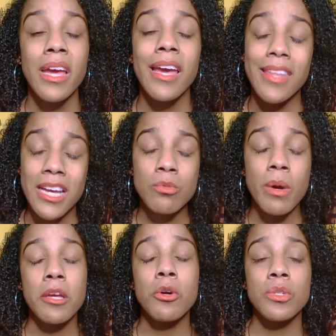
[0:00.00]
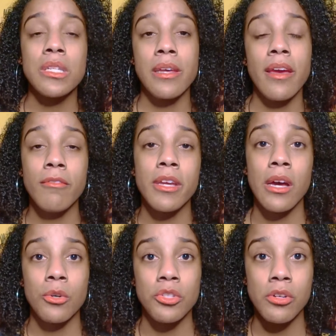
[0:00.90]
And that's why it goes into every
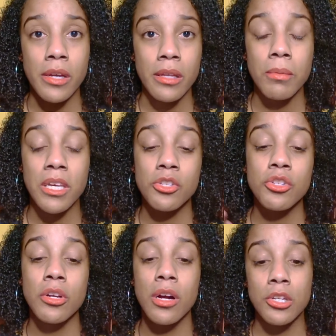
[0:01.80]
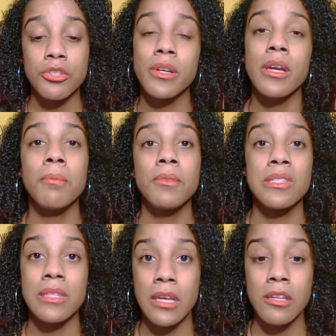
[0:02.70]
house you're in because you're conjuring up
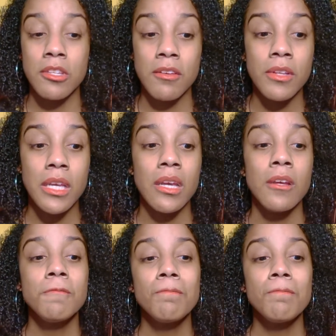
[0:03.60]
this negativity